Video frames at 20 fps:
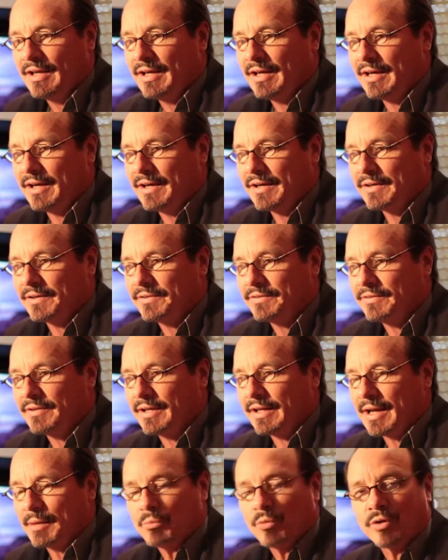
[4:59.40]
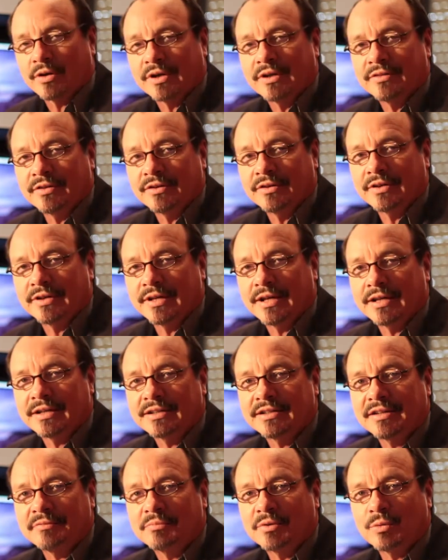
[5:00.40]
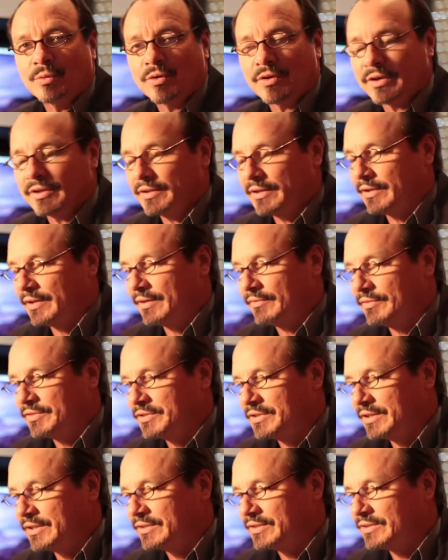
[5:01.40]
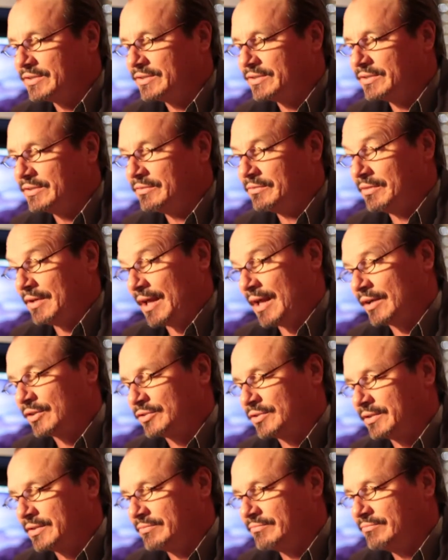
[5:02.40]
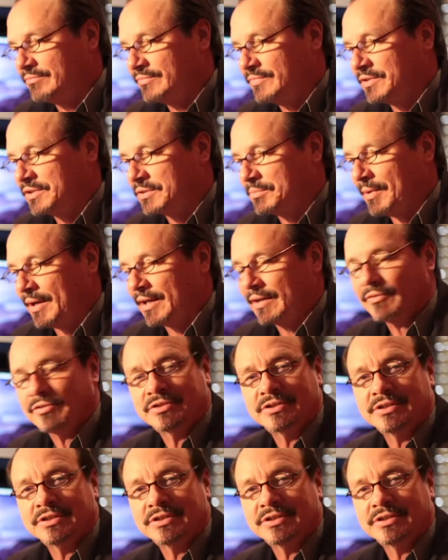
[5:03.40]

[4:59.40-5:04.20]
And I'm working there today. I've been working there ever since. Actually, just about ever